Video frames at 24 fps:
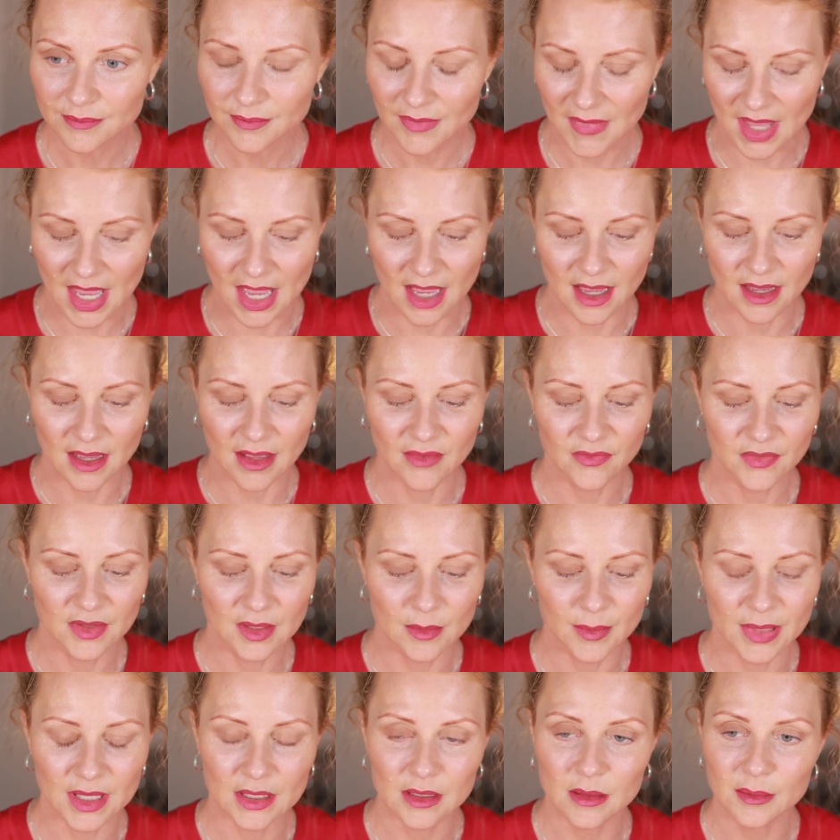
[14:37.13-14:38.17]
Yeah, I feel
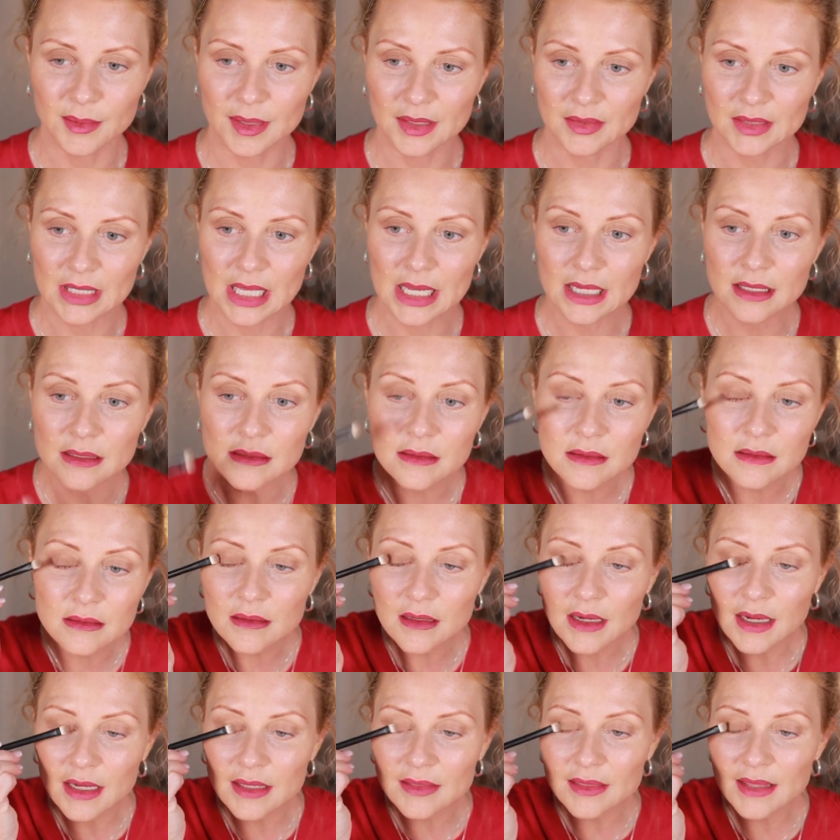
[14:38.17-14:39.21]
better about that.
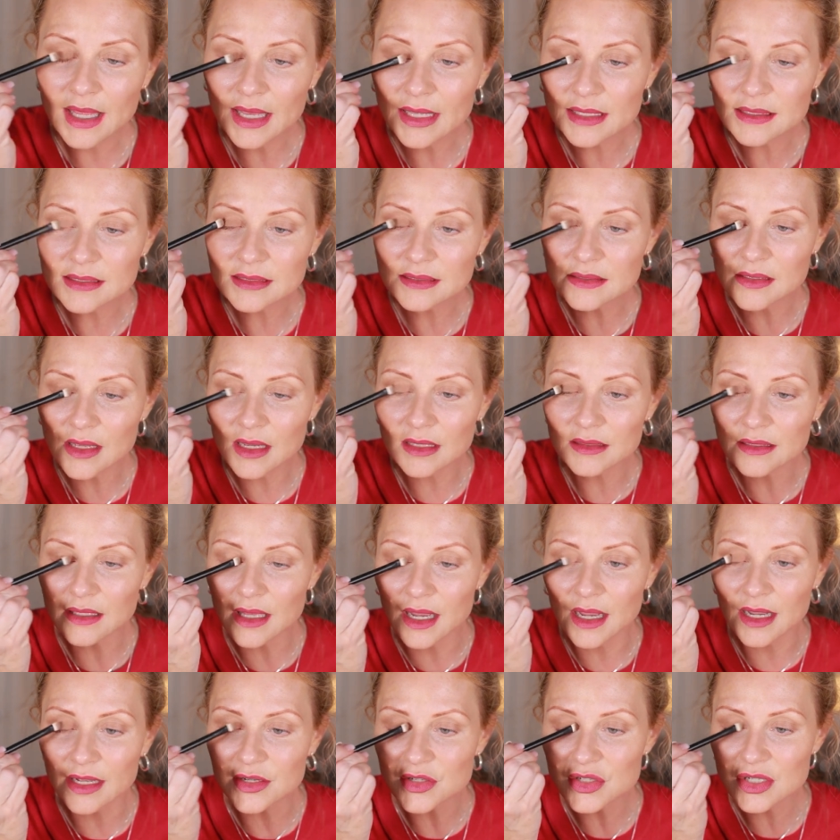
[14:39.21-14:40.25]
And that's not the
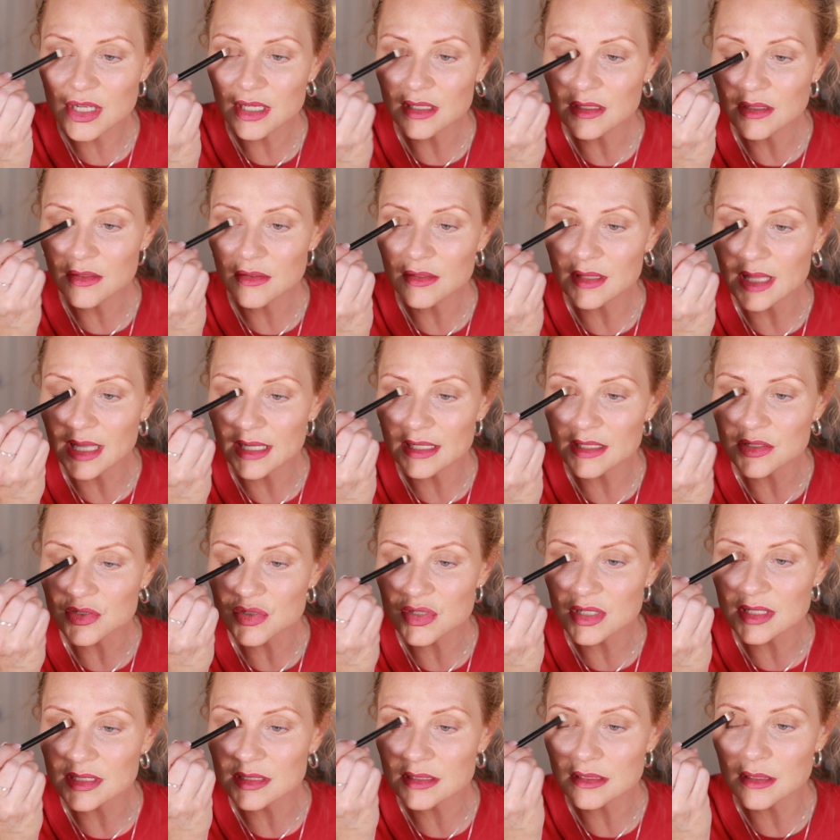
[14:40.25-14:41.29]
eyeshadow, that is
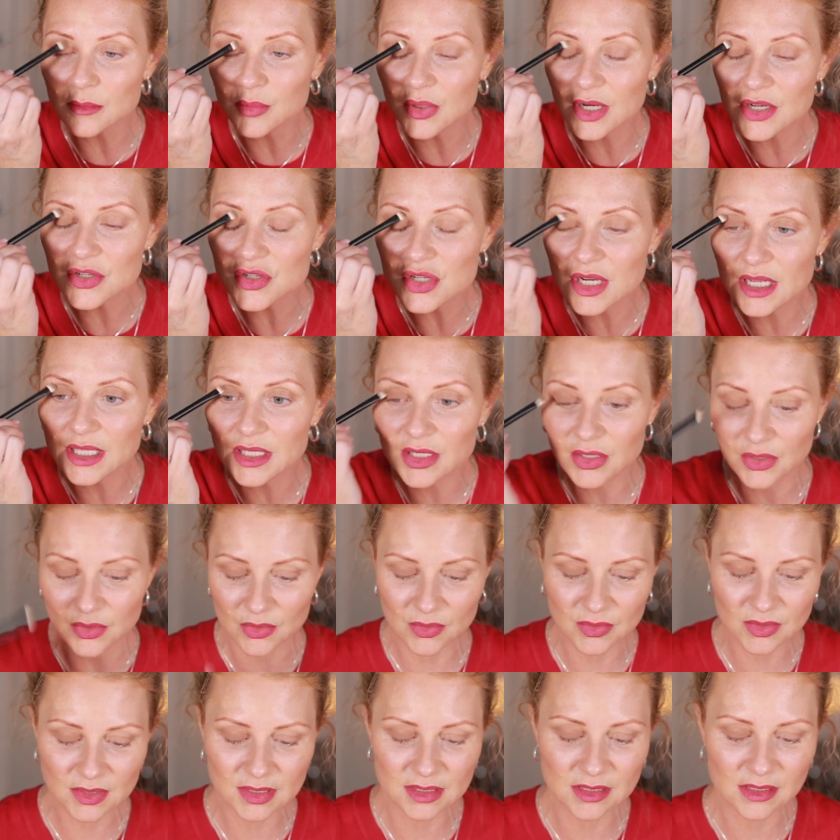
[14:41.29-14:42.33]
just the brush I
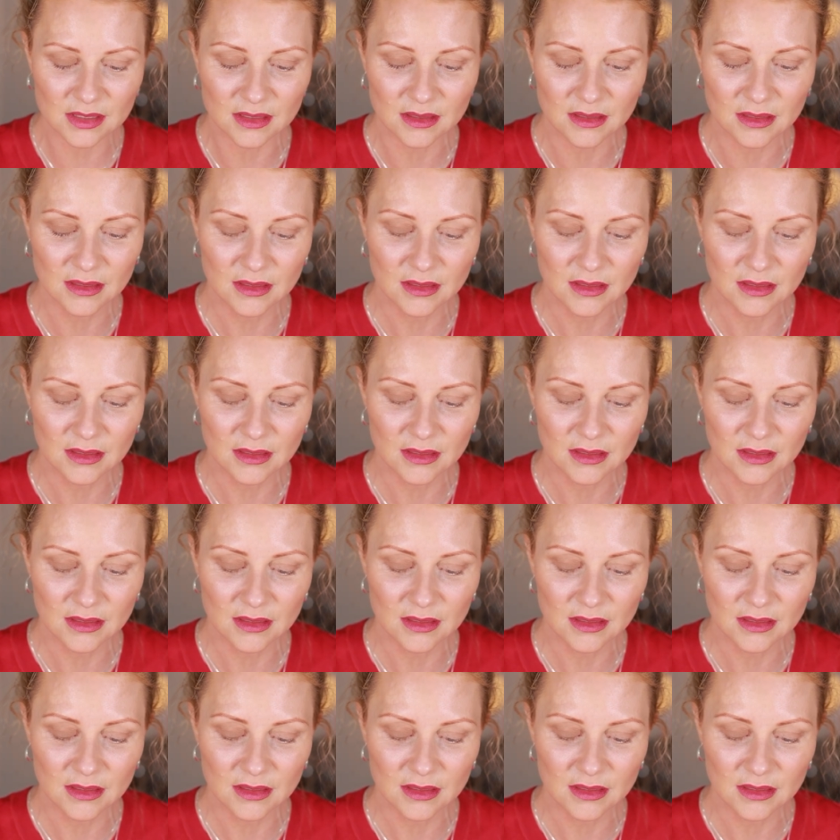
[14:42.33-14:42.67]
used.